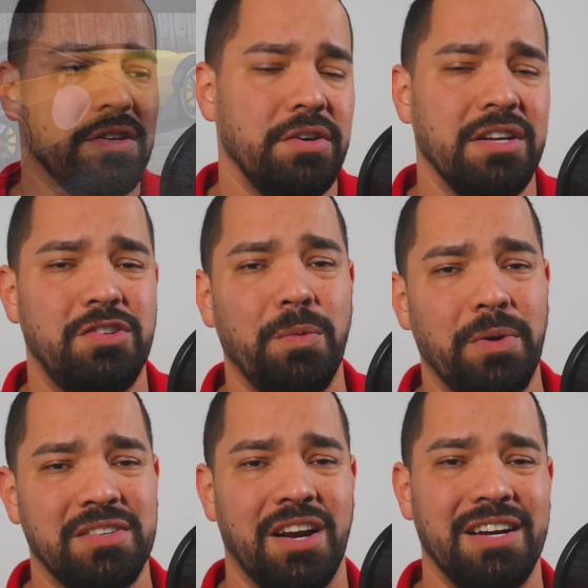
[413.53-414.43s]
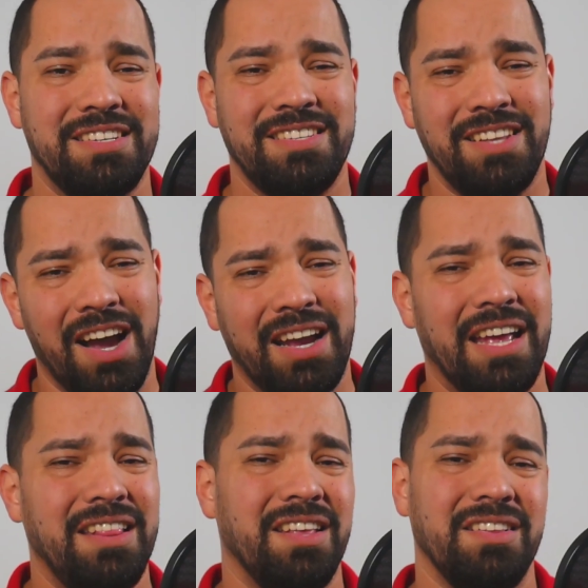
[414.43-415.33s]
Toyota Supras are stuck
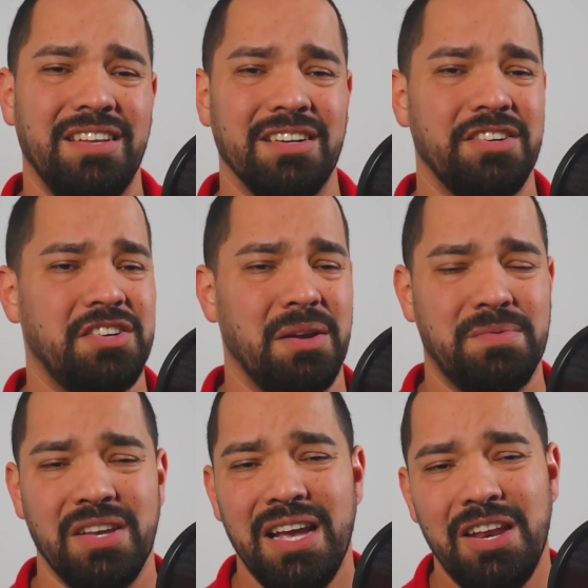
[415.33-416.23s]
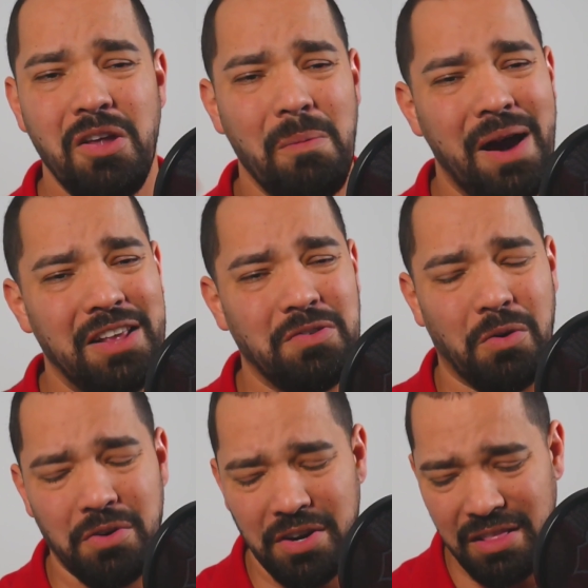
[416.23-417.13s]
in the dealerships. Nobody's
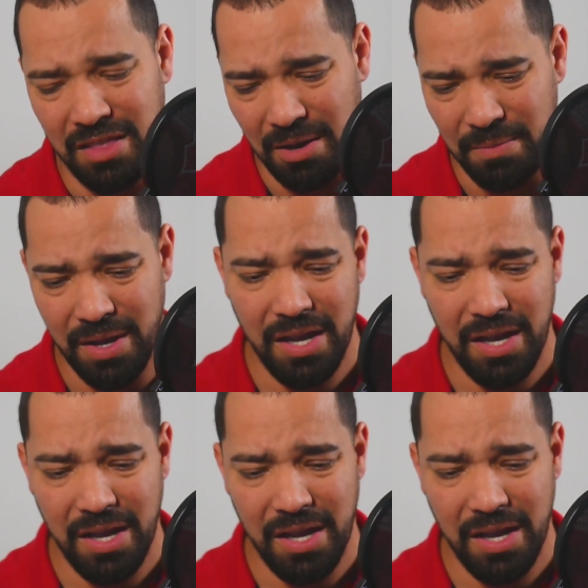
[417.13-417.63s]
ordering them.